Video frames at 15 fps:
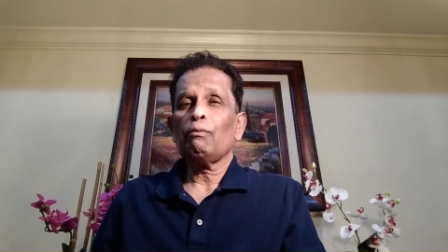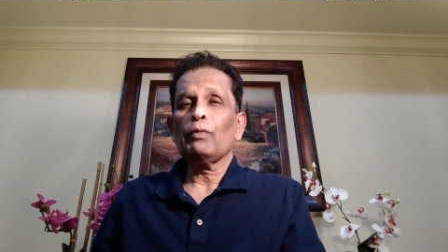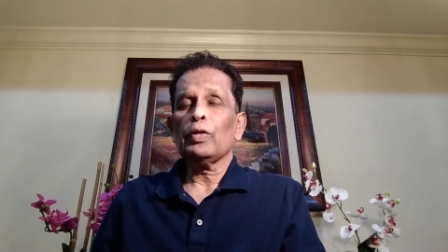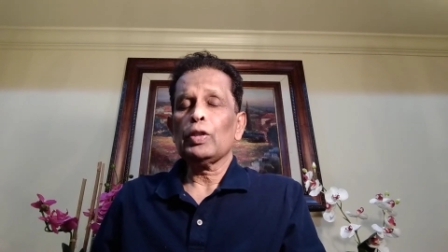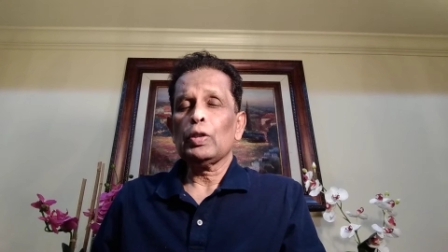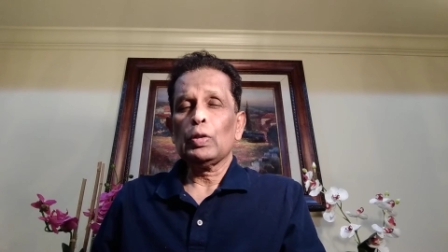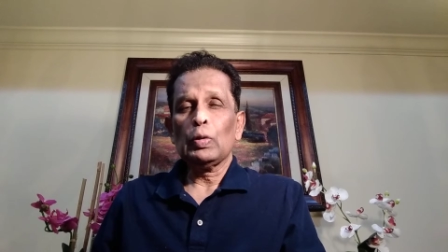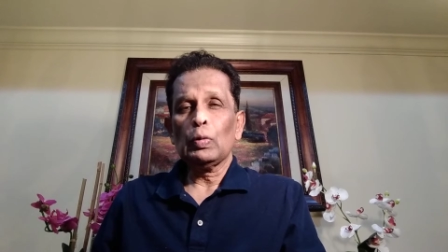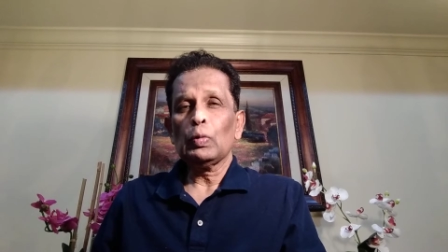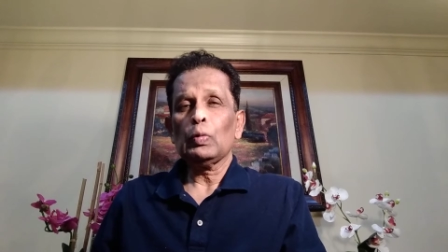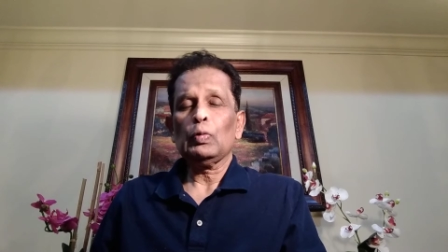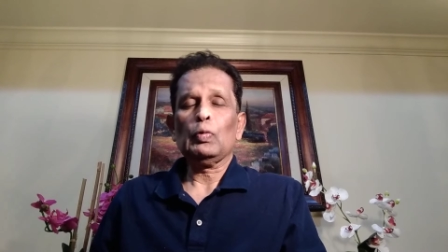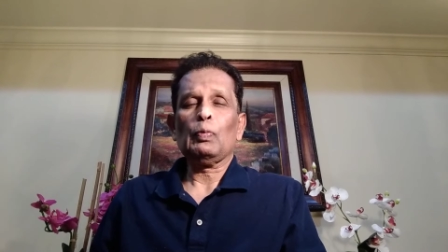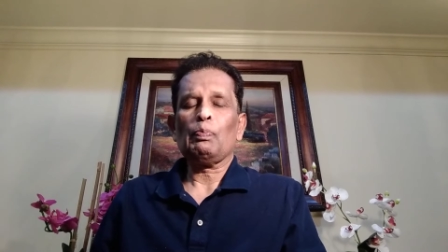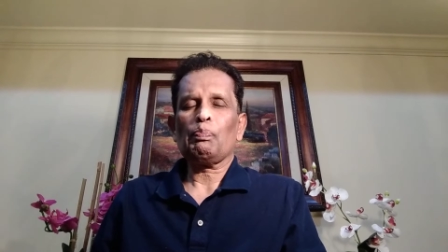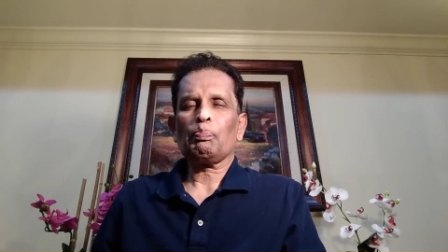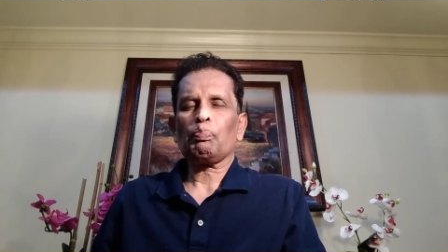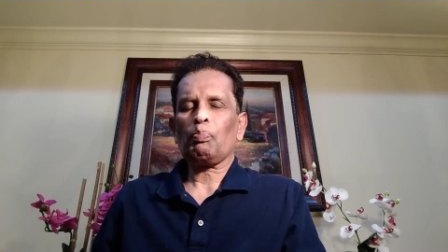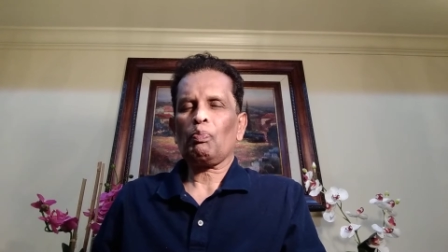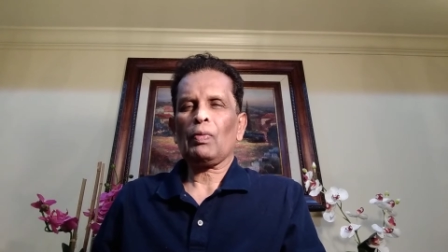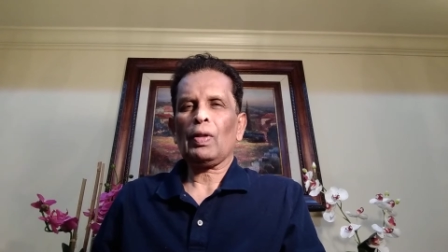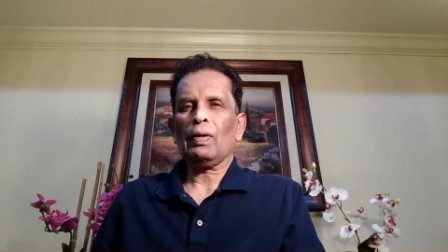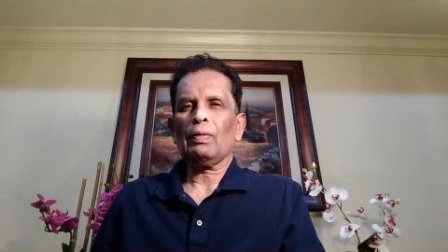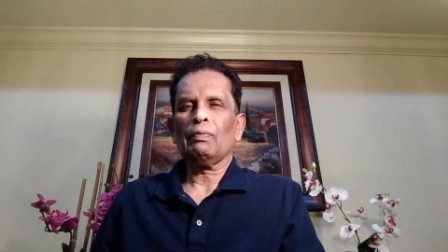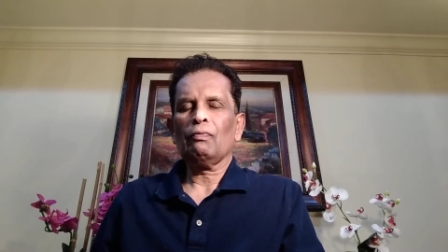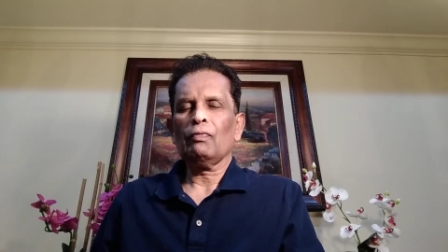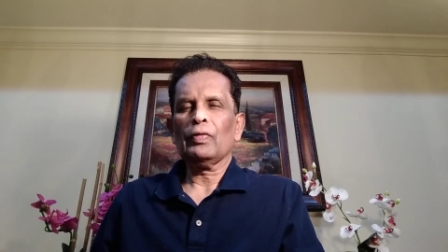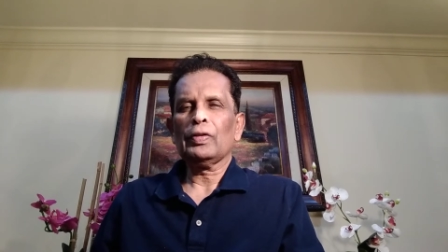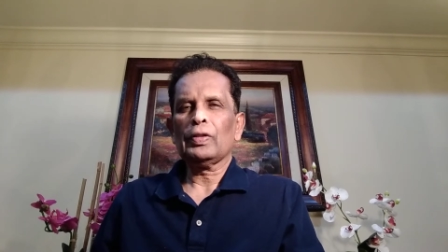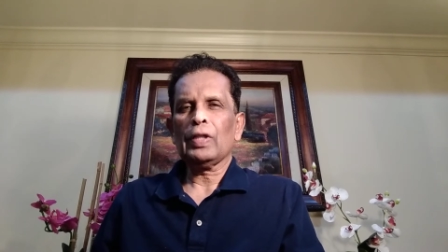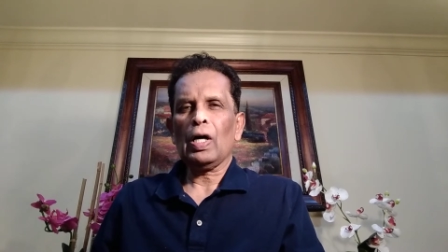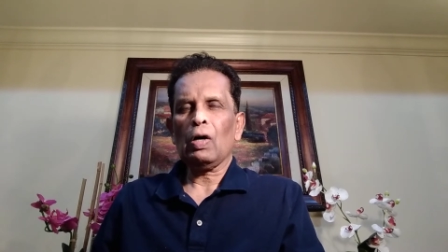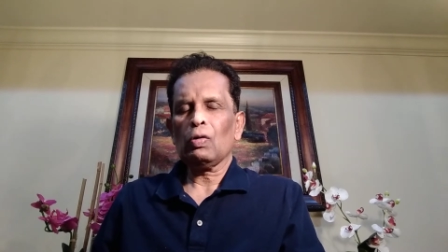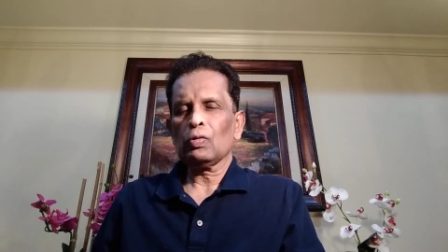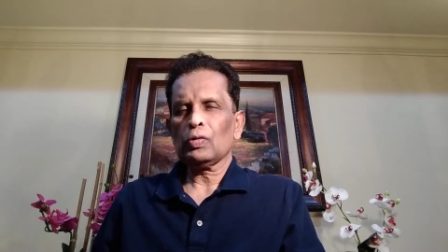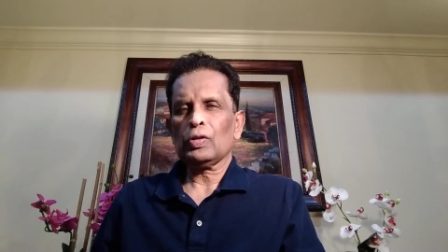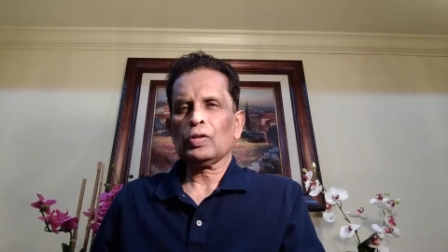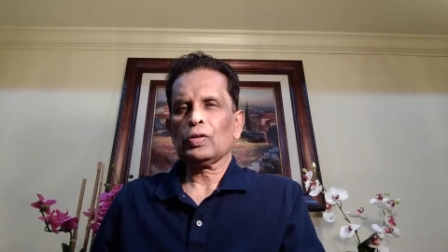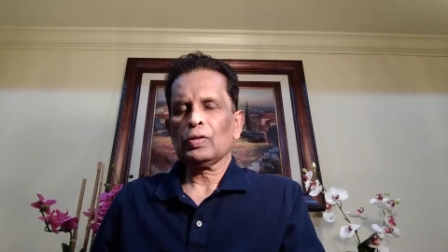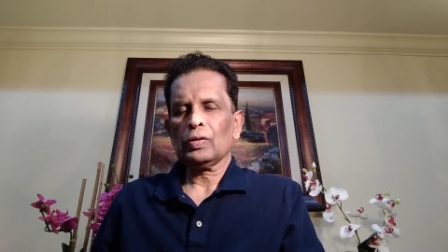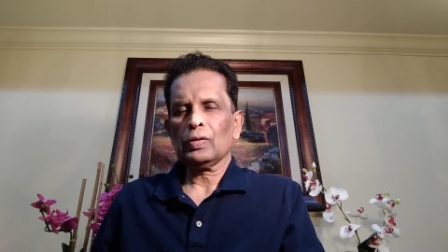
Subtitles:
you, without